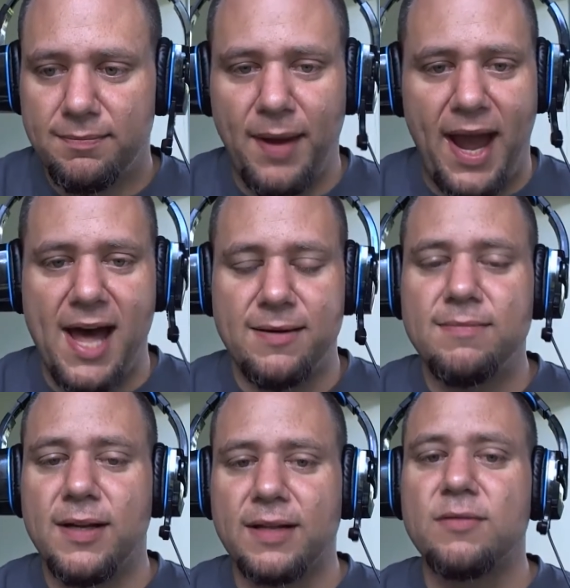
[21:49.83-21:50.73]
bad,
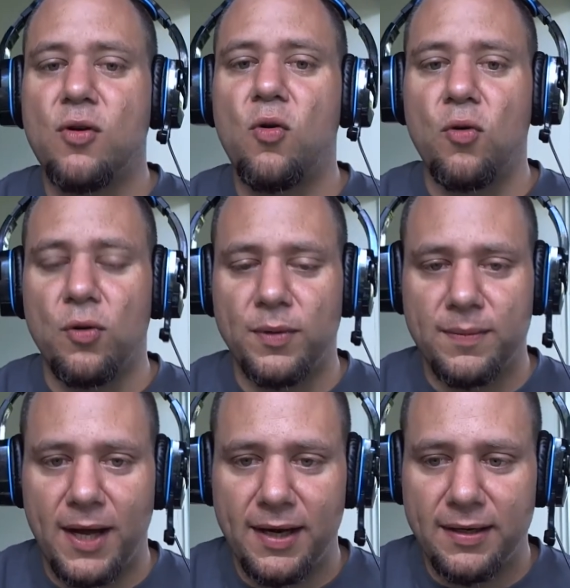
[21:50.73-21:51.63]
like horribly
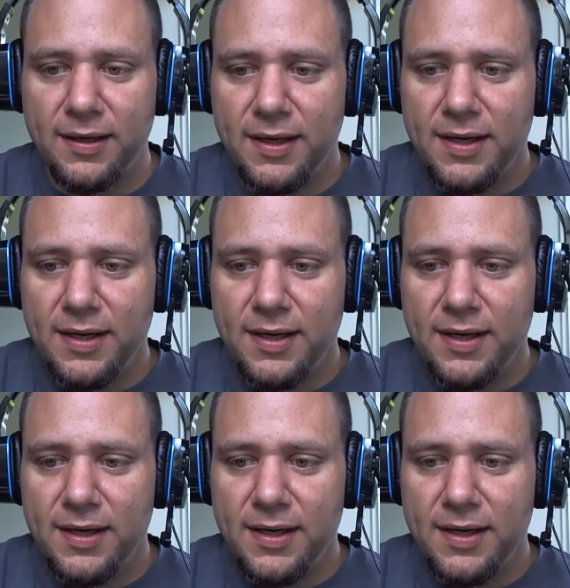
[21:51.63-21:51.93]
bad.